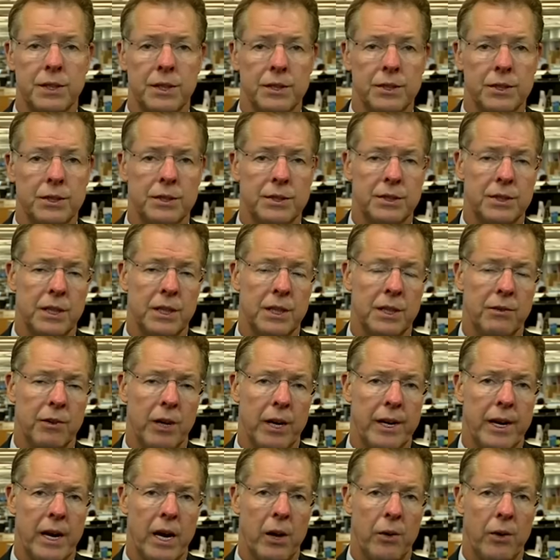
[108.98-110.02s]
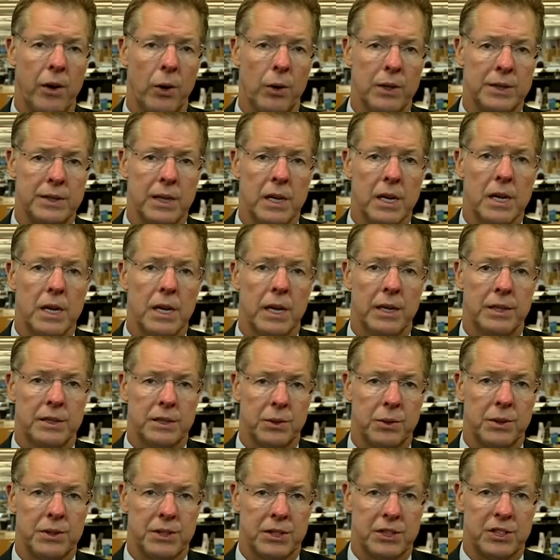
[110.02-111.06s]
see seeing right now, though, is, is
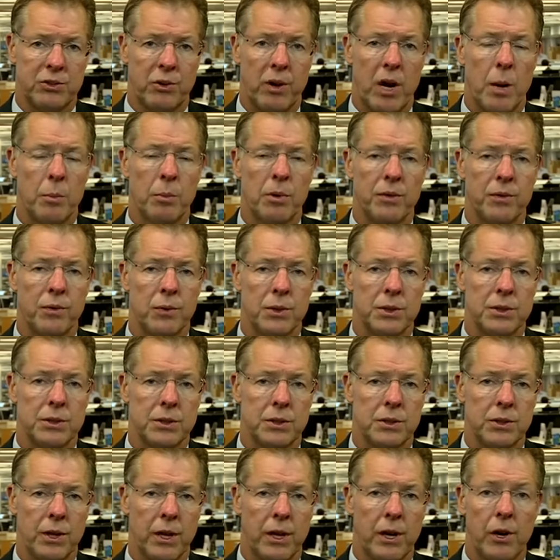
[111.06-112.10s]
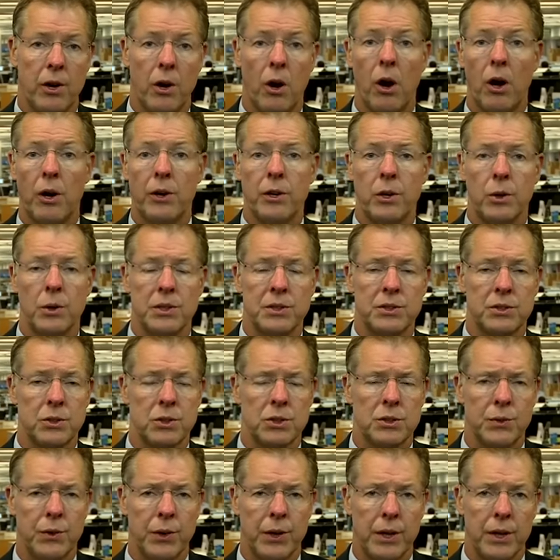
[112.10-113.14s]
there is a scramble for return and an ongoing
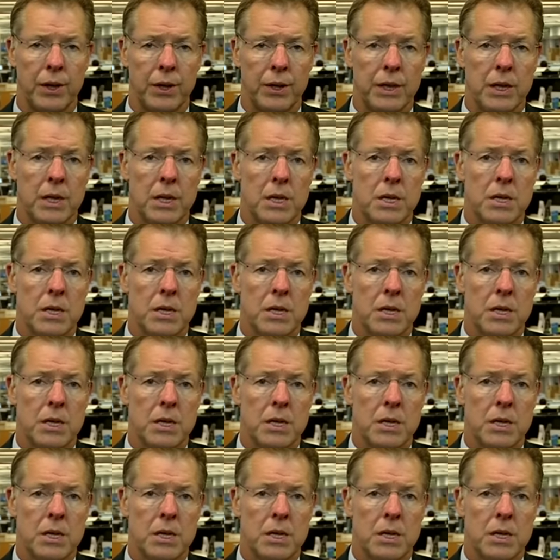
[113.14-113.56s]
search for yield.